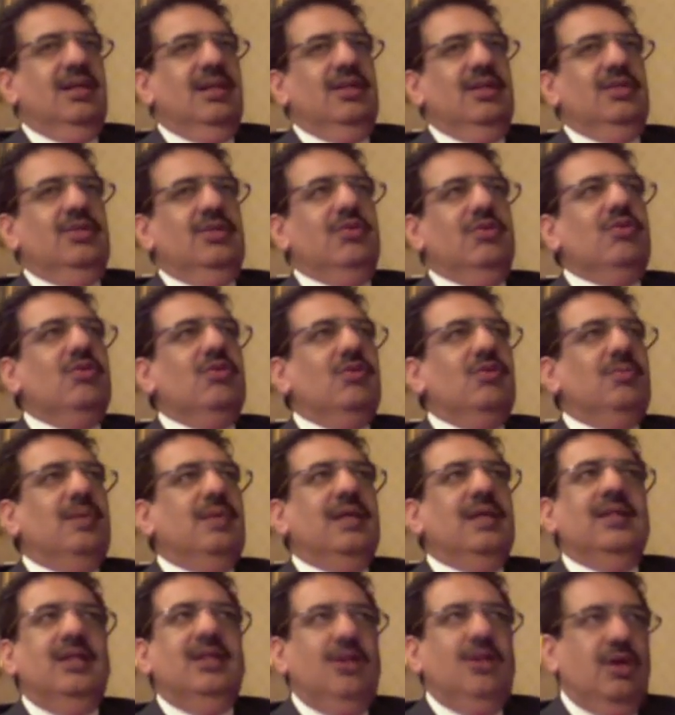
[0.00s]
You go
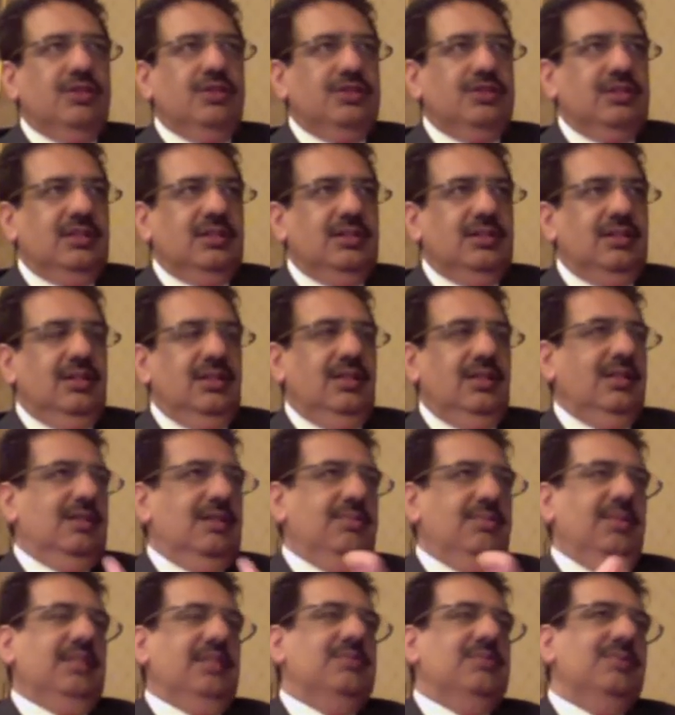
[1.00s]
by the logic, and
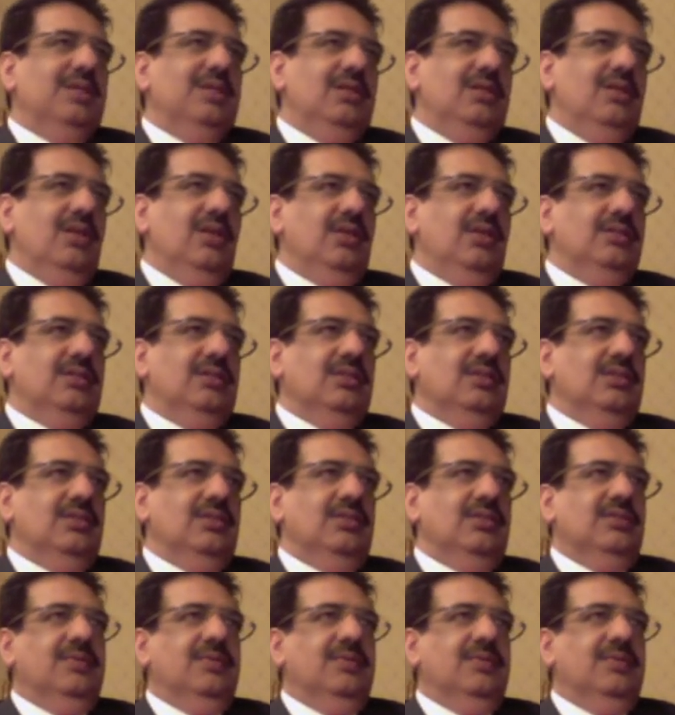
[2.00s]
let me explain the logic to you.